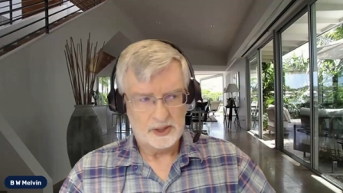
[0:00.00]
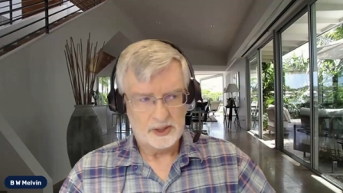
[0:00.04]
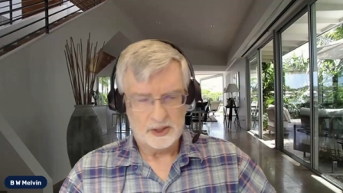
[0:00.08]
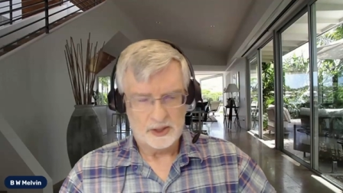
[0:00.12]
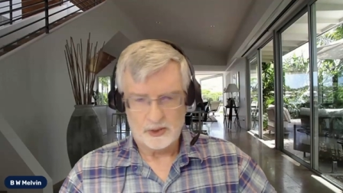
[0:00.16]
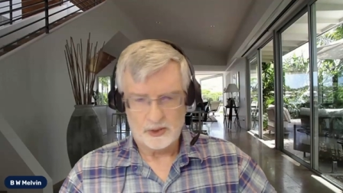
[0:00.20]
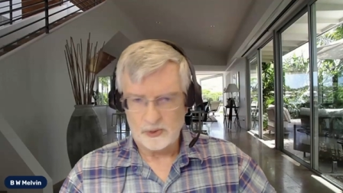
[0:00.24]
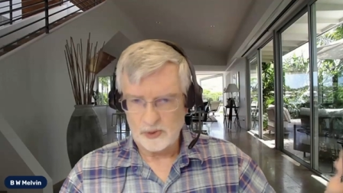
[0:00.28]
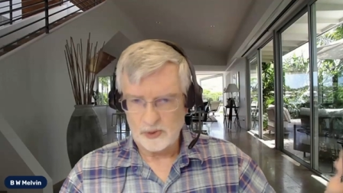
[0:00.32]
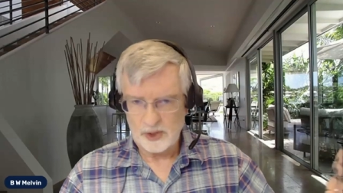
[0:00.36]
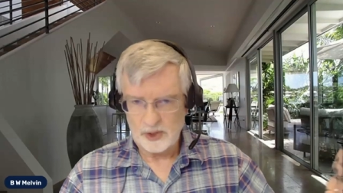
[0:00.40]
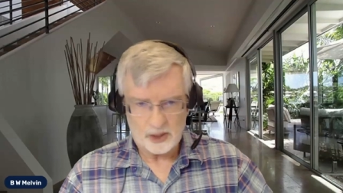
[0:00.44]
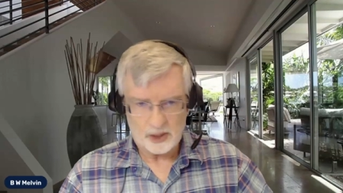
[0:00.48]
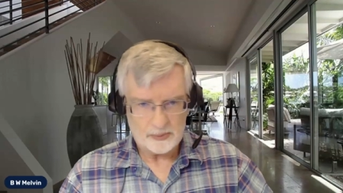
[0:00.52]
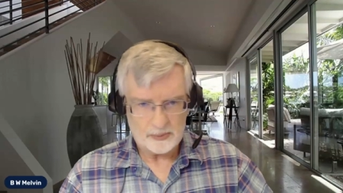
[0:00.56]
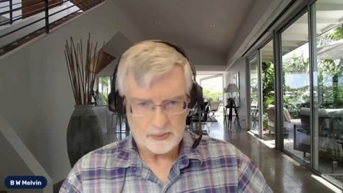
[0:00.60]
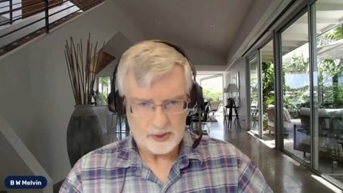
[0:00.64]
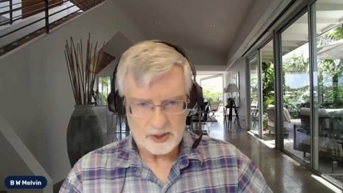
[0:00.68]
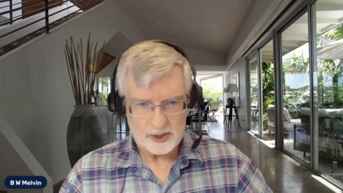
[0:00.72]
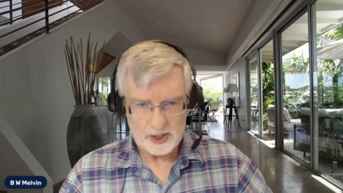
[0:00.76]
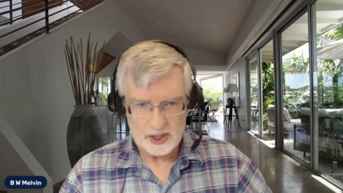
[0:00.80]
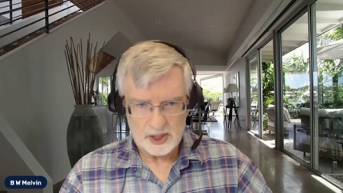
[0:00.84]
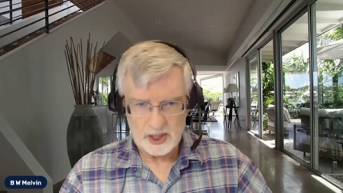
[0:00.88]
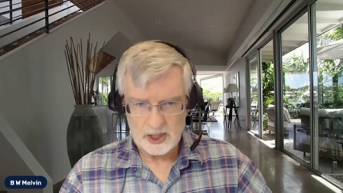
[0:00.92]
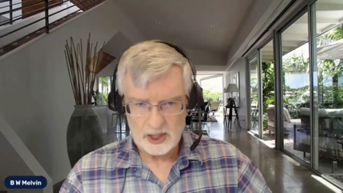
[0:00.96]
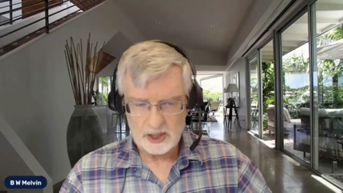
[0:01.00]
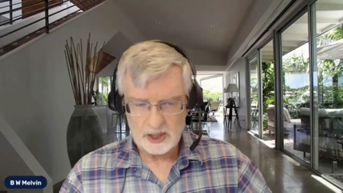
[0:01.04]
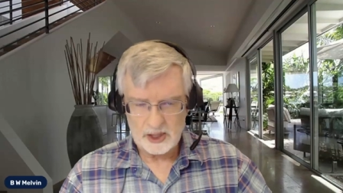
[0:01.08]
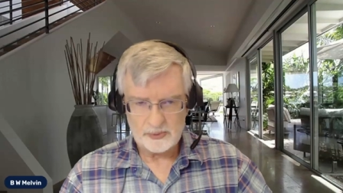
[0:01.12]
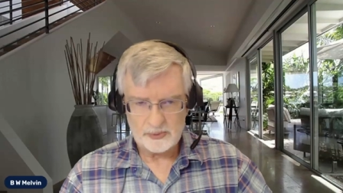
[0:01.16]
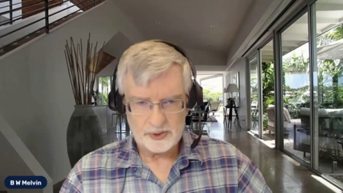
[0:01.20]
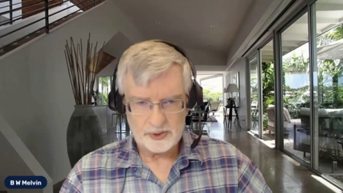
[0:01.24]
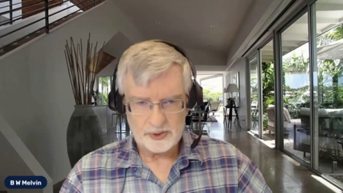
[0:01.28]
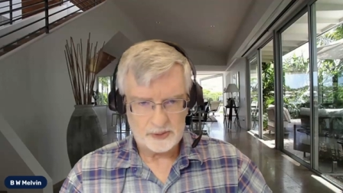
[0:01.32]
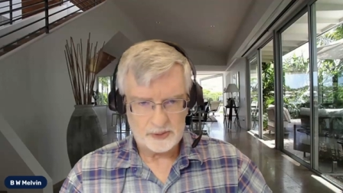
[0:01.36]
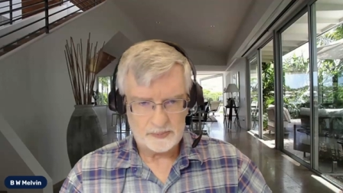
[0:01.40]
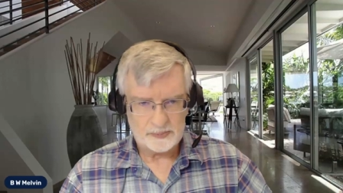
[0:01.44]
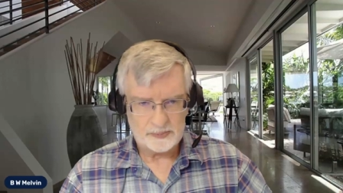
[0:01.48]
There will come a time
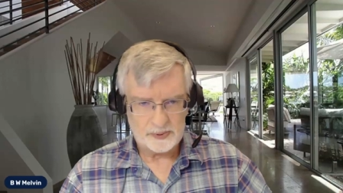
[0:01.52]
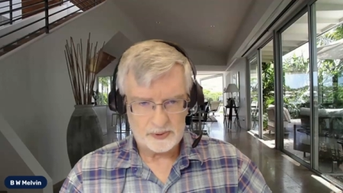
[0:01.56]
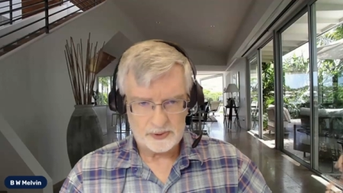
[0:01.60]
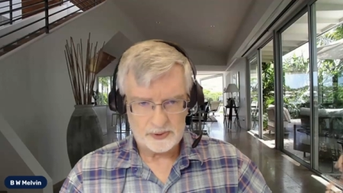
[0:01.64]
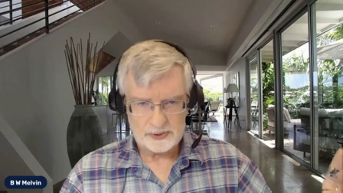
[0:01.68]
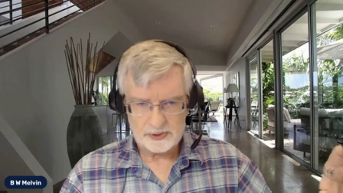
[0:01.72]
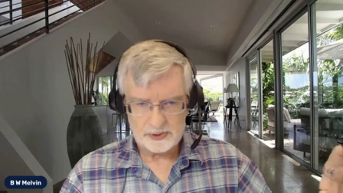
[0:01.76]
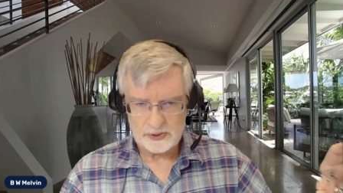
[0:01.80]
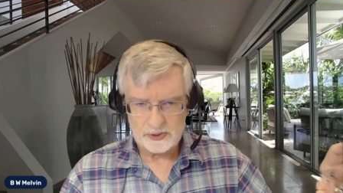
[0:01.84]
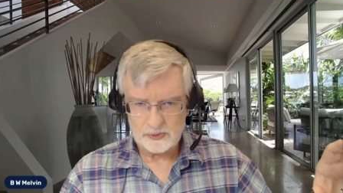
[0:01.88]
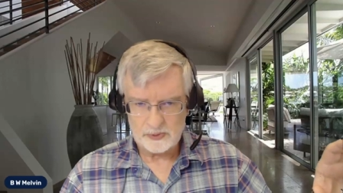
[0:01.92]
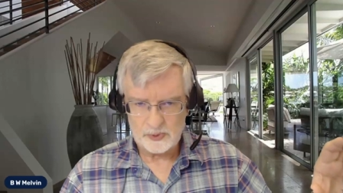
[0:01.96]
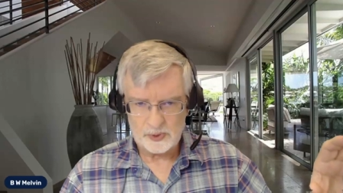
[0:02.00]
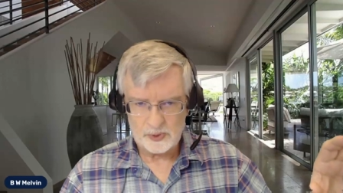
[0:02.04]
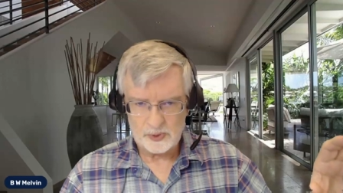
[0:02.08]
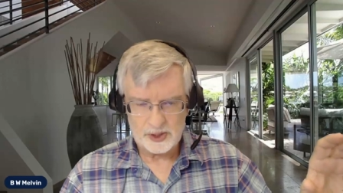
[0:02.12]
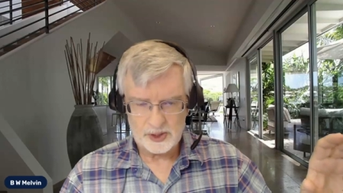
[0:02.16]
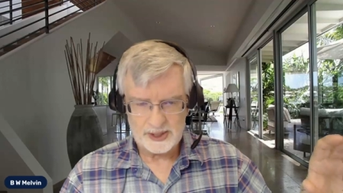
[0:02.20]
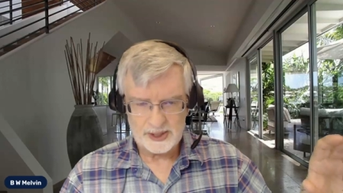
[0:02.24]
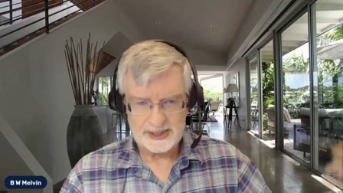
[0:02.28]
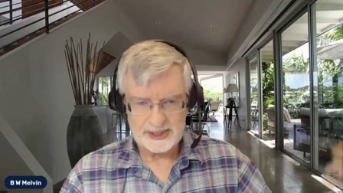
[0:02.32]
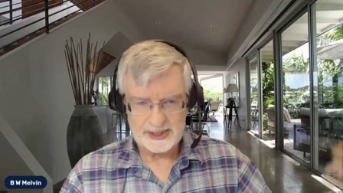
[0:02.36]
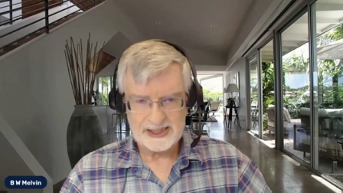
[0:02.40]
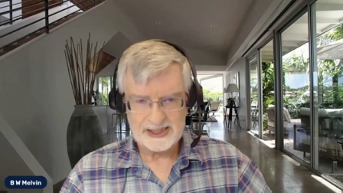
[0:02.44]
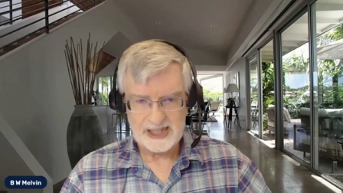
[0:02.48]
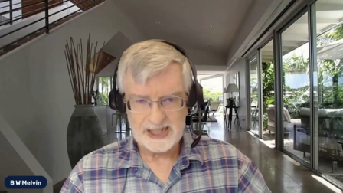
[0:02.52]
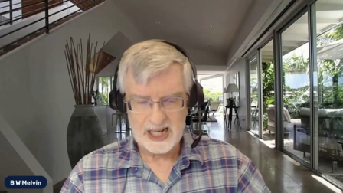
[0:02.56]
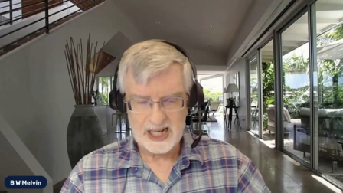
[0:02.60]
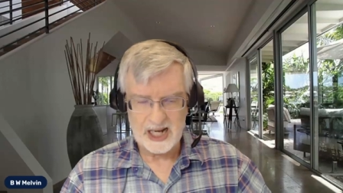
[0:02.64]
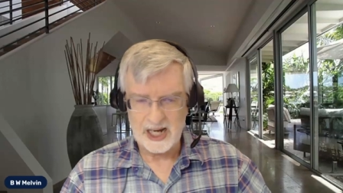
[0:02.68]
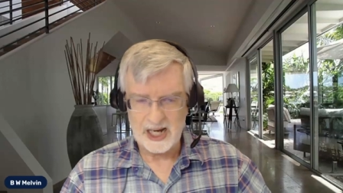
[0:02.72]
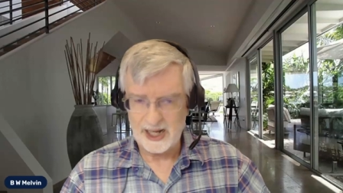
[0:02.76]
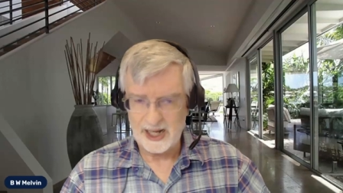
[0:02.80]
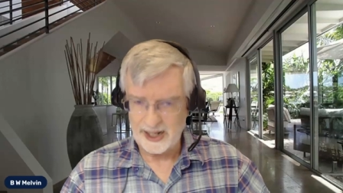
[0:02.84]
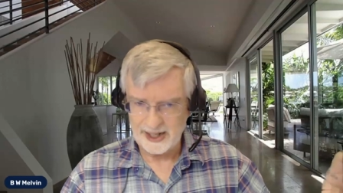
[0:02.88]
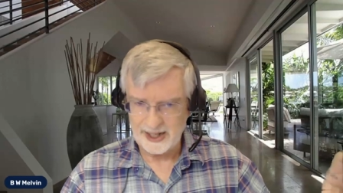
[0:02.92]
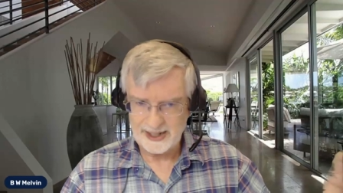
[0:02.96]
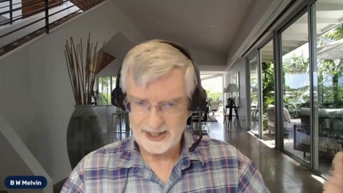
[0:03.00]
when spiritual war gets
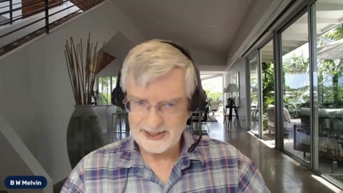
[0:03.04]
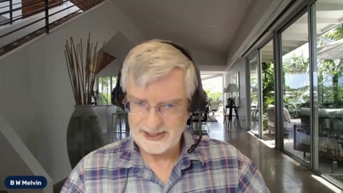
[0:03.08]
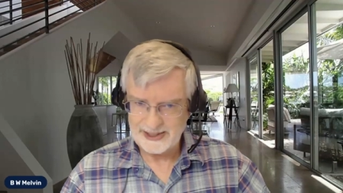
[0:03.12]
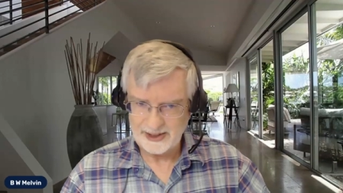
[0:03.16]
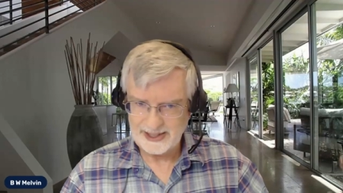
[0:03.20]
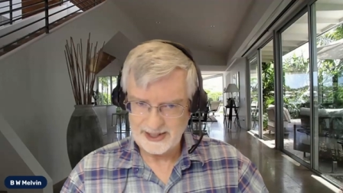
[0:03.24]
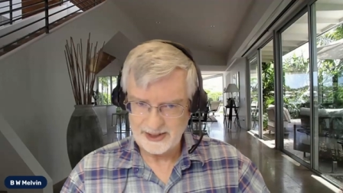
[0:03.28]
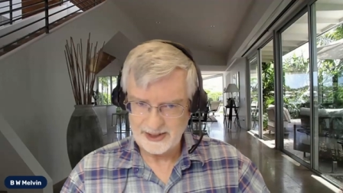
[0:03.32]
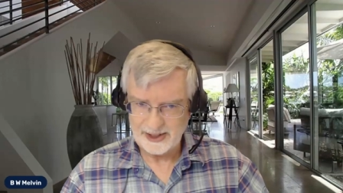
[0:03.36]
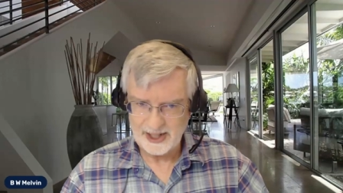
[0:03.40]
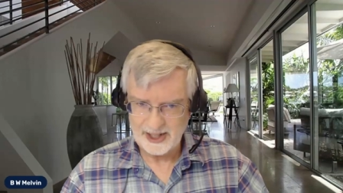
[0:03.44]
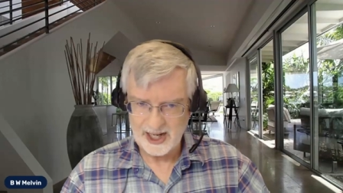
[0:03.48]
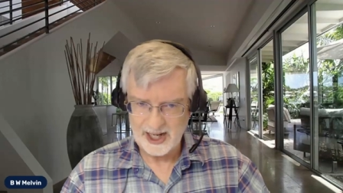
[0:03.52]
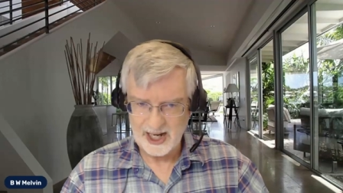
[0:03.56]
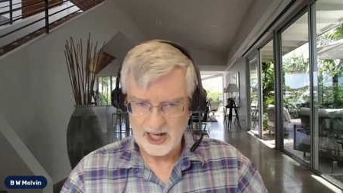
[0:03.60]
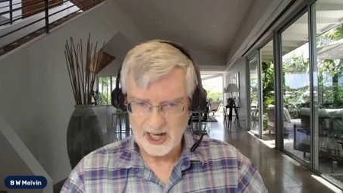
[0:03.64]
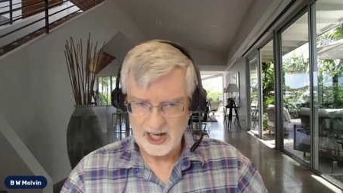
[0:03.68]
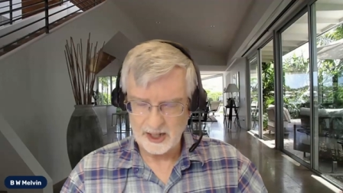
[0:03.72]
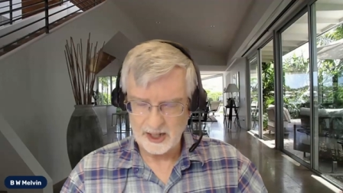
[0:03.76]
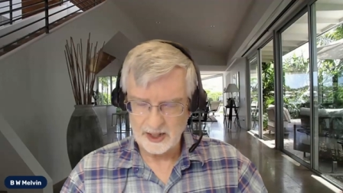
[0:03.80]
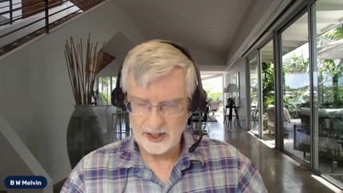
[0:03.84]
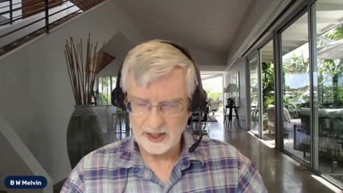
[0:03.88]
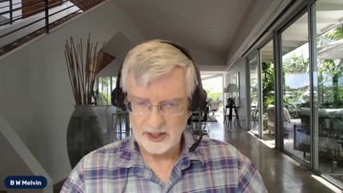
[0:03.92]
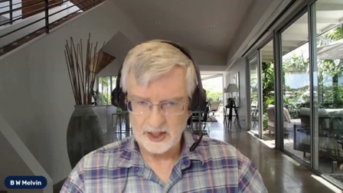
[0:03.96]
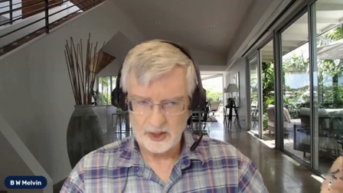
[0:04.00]
hot, and it's getting hot,